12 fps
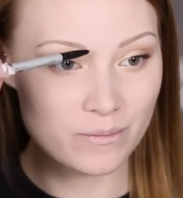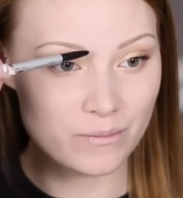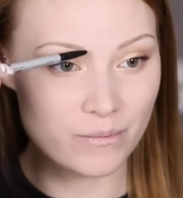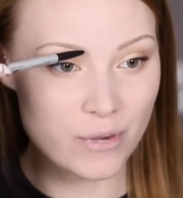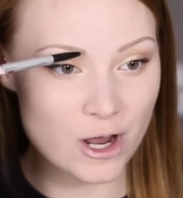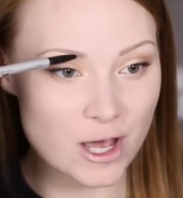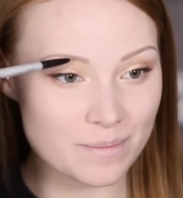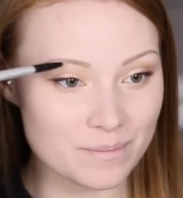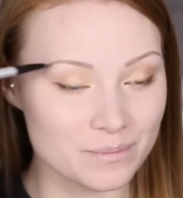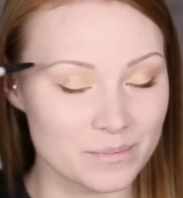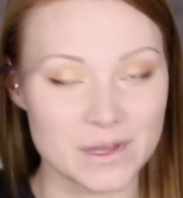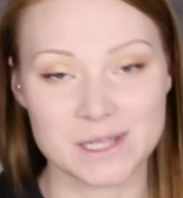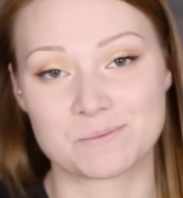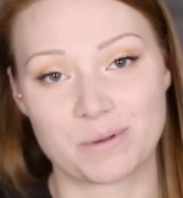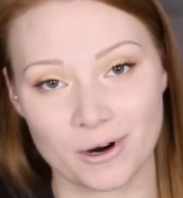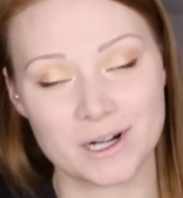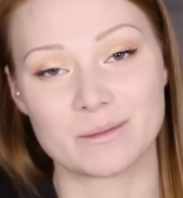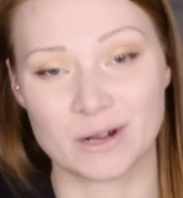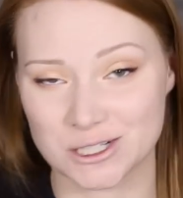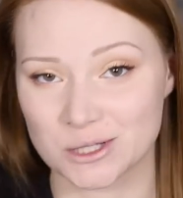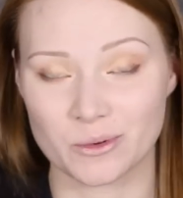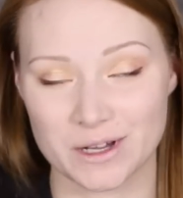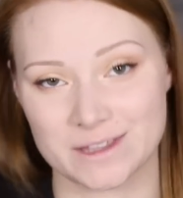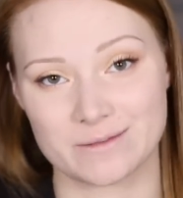bleep, that's pretty much the
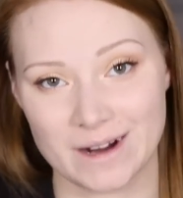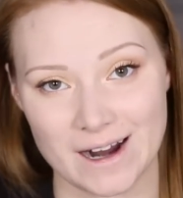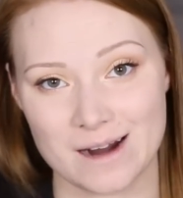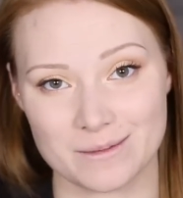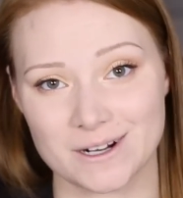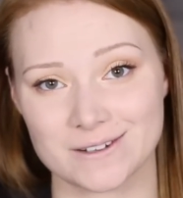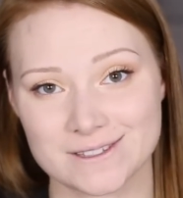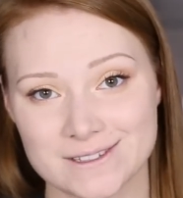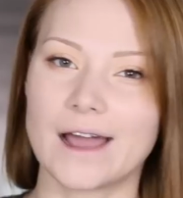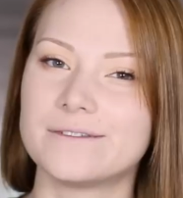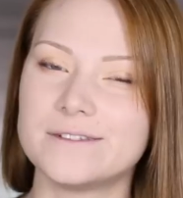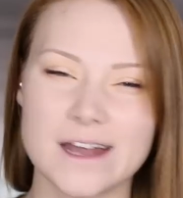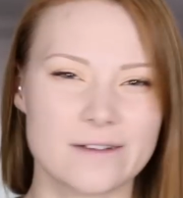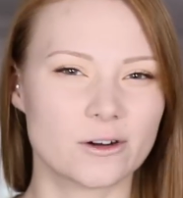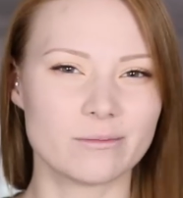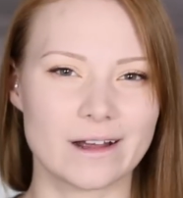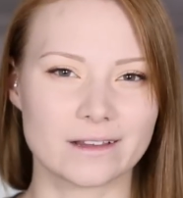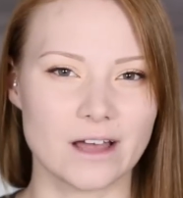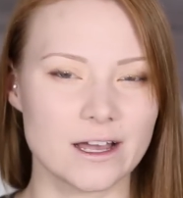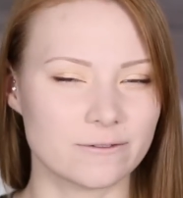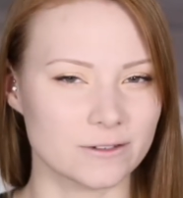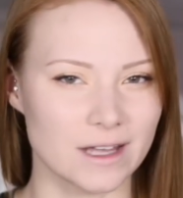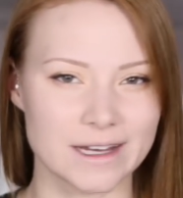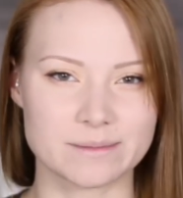width of my eyebrows. I've never in my
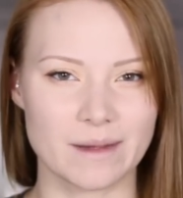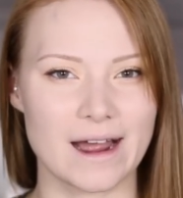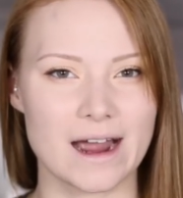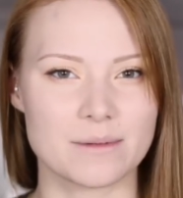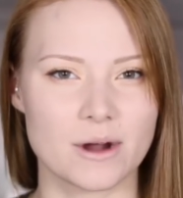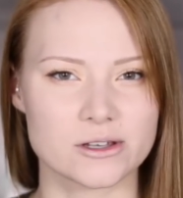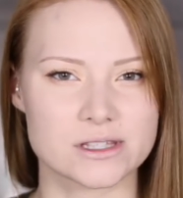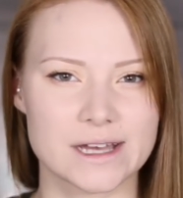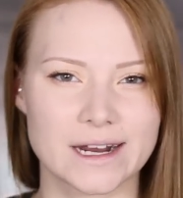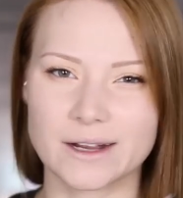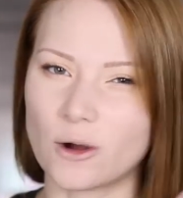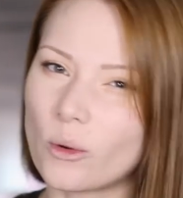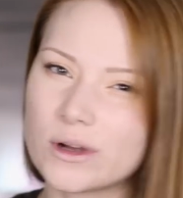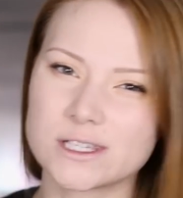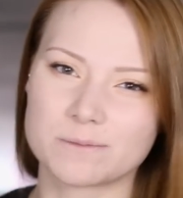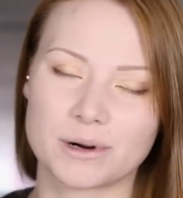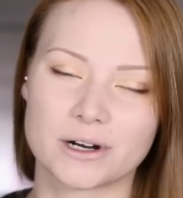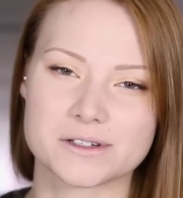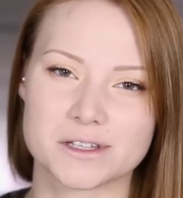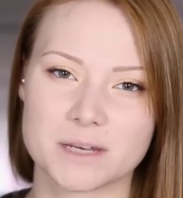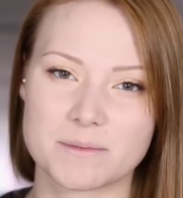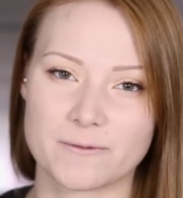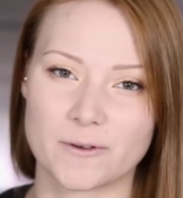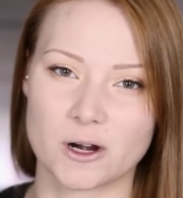life liked my eyebrows thick. I always have
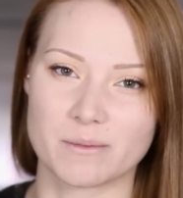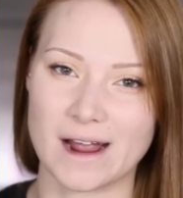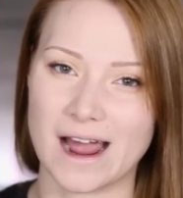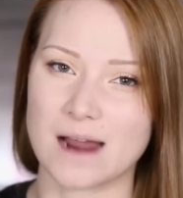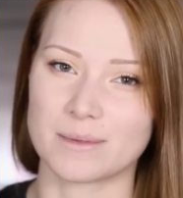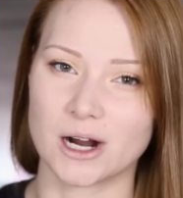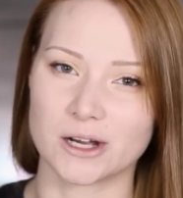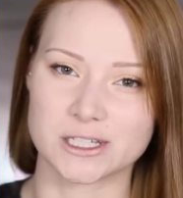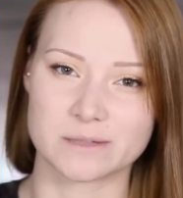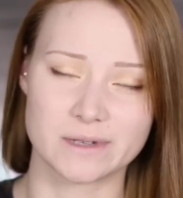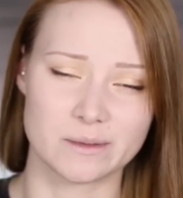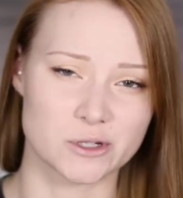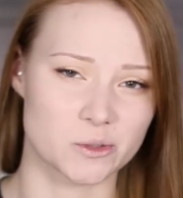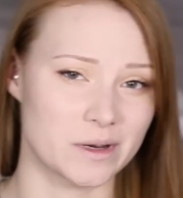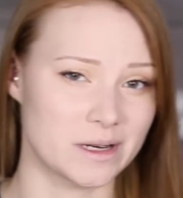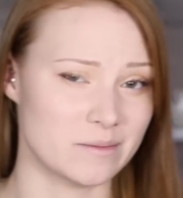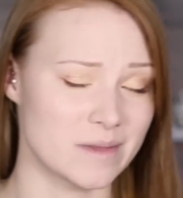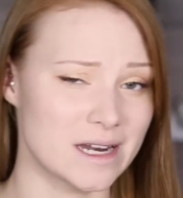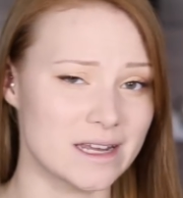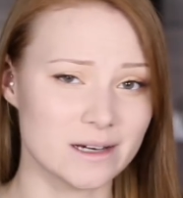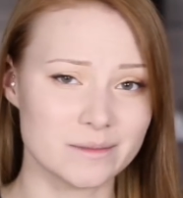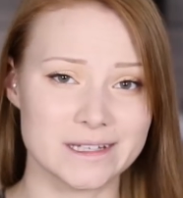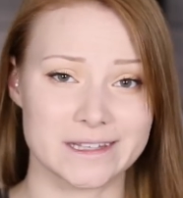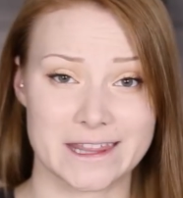personally preferred my eyebrows to be between
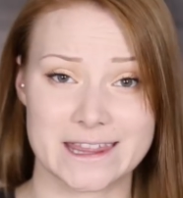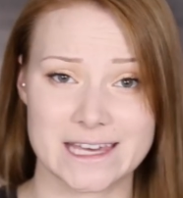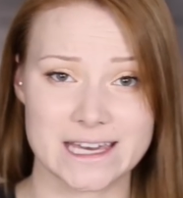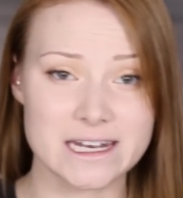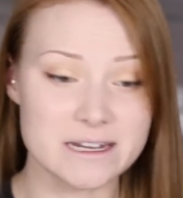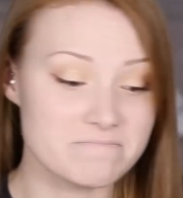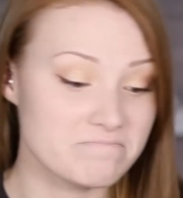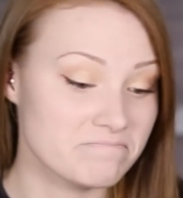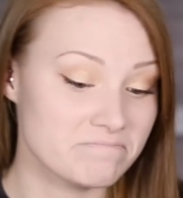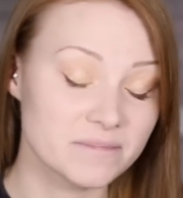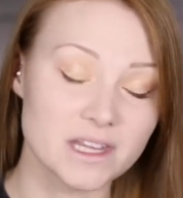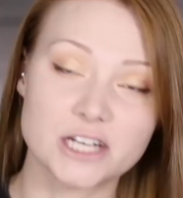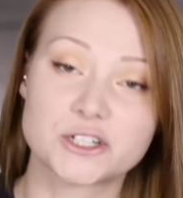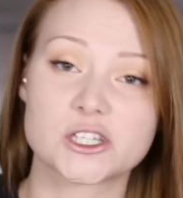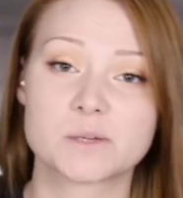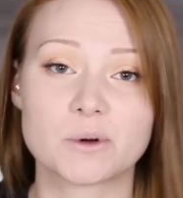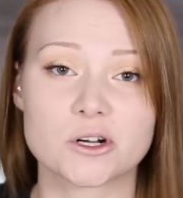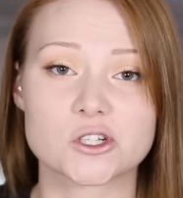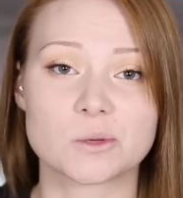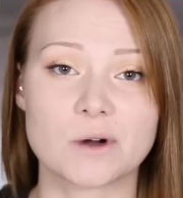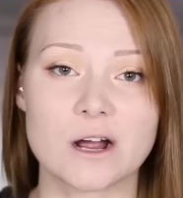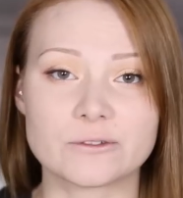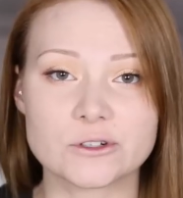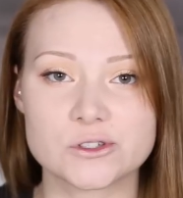medium and thin. It's just a personal
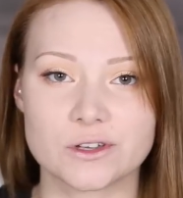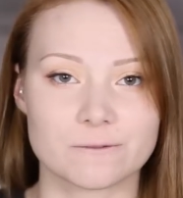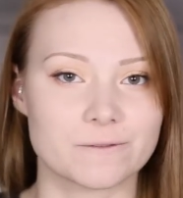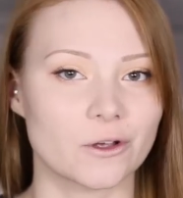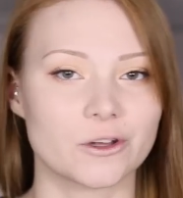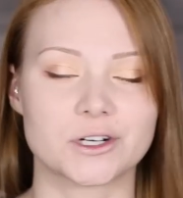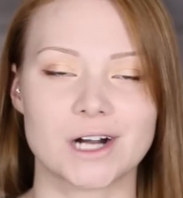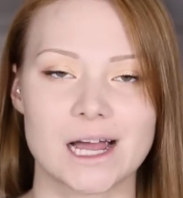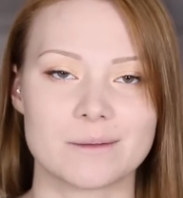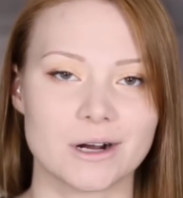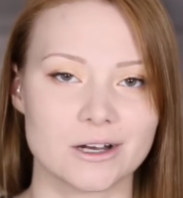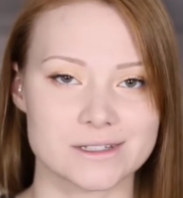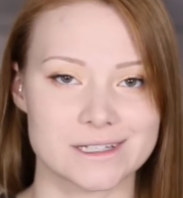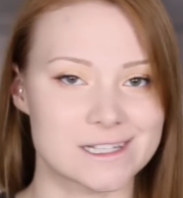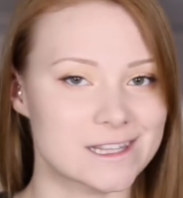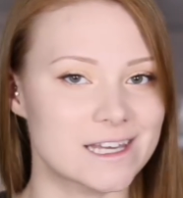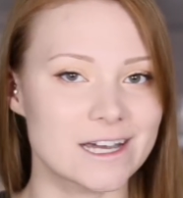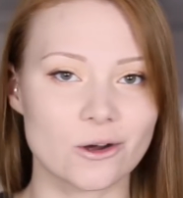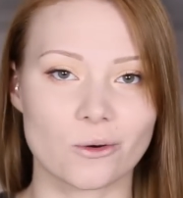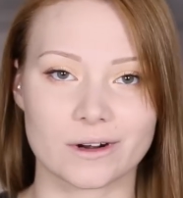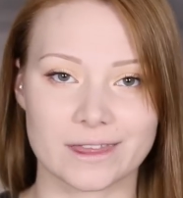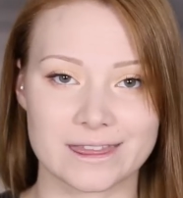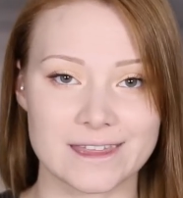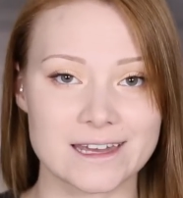preference. You can fill in your eyebrows as thick
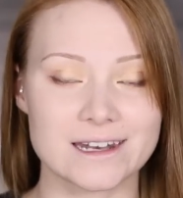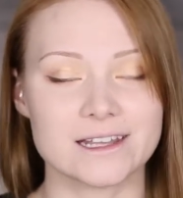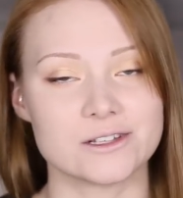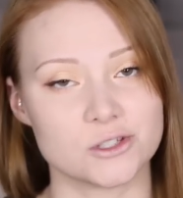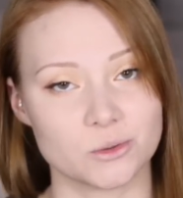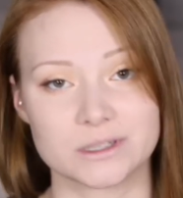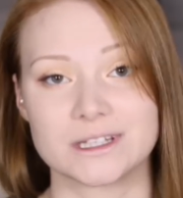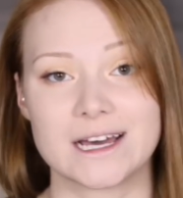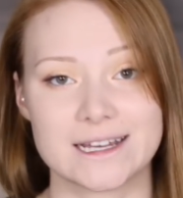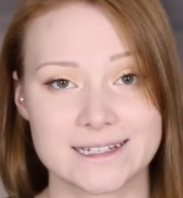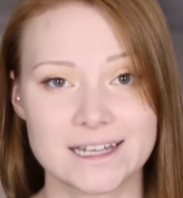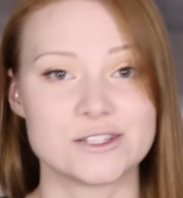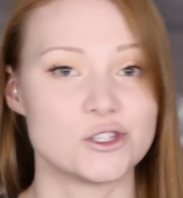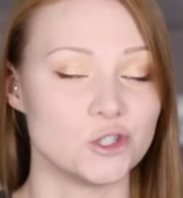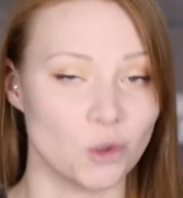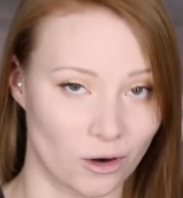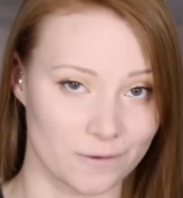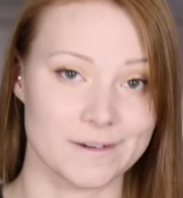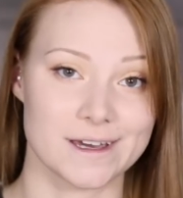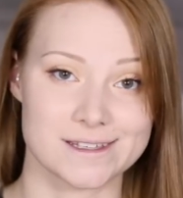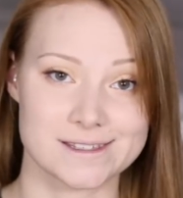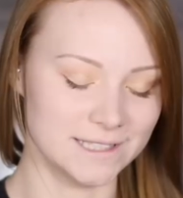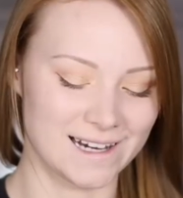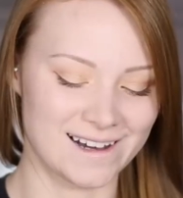or thin as you would like. It's your
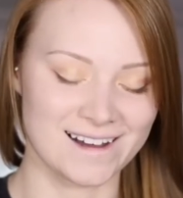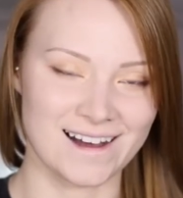face. Yeah,